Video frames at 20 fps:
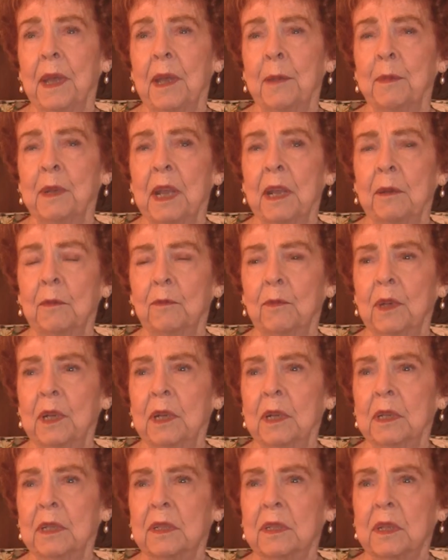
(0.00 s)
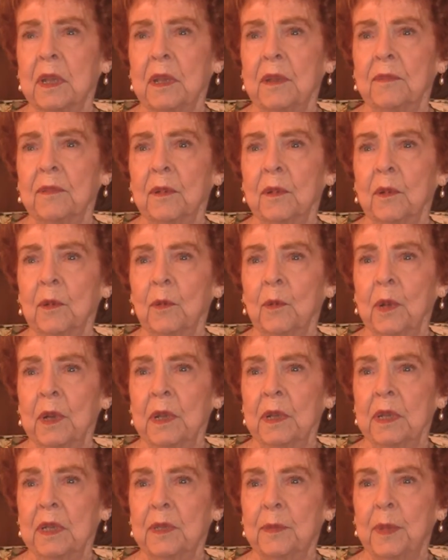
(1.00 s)
I'm not really a saver or
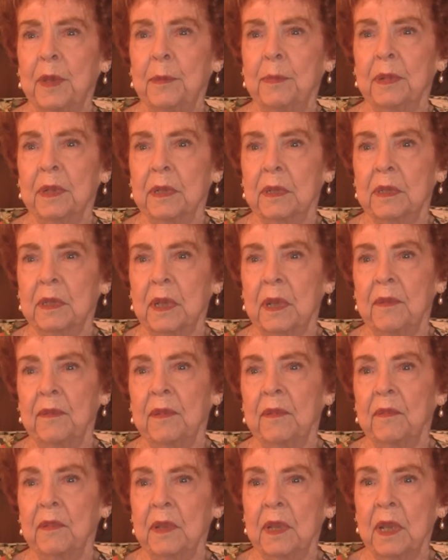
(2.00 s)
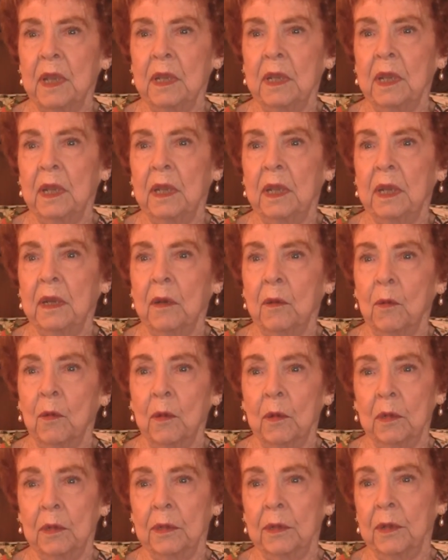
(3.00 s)
one of these people that save everything they get
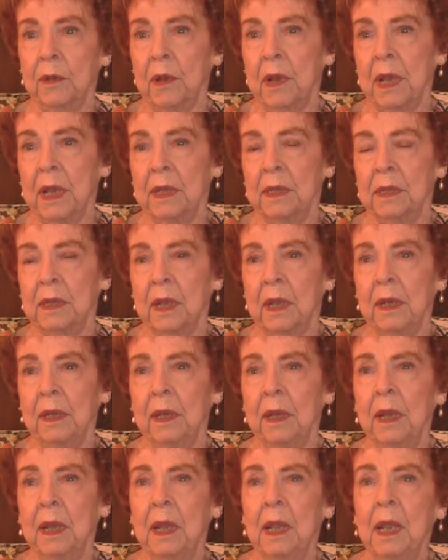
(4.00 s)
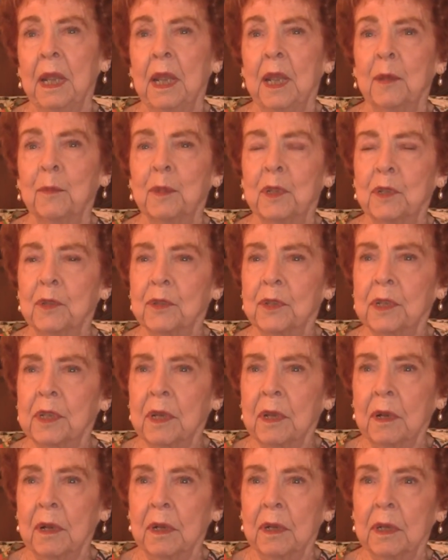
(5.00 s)
their hands on, but you
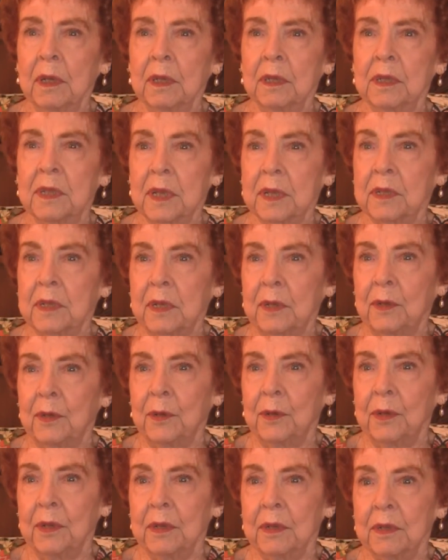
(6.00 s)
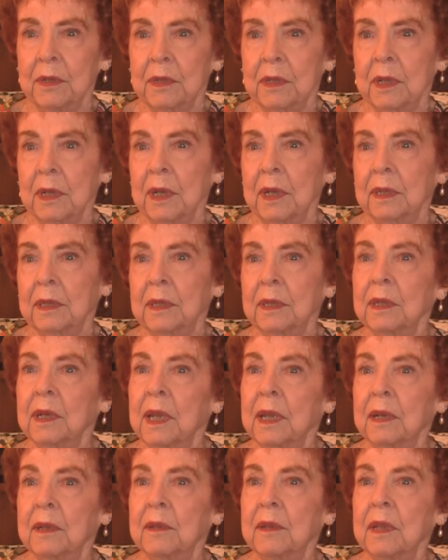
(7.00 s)
still, in 62 years, collect a
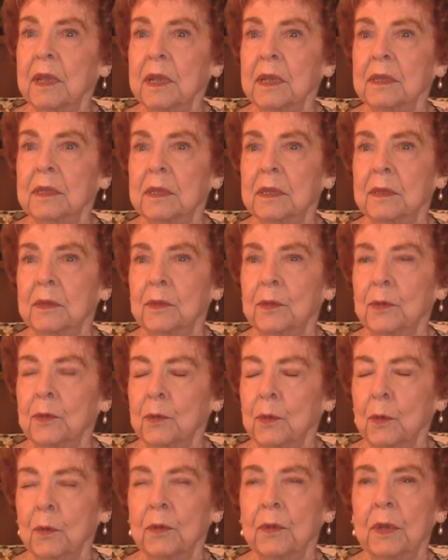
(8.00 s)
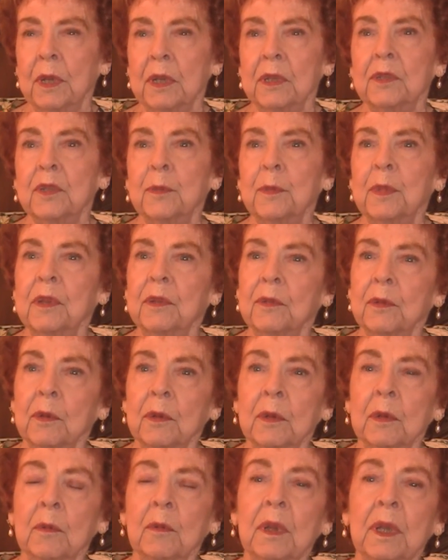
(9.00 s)
lot of things that you don't think should be
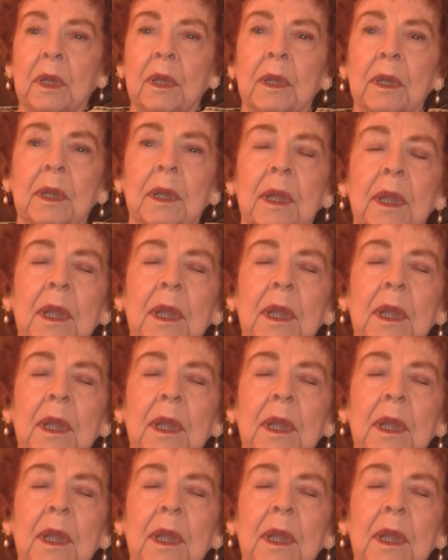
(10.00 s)
thrown away.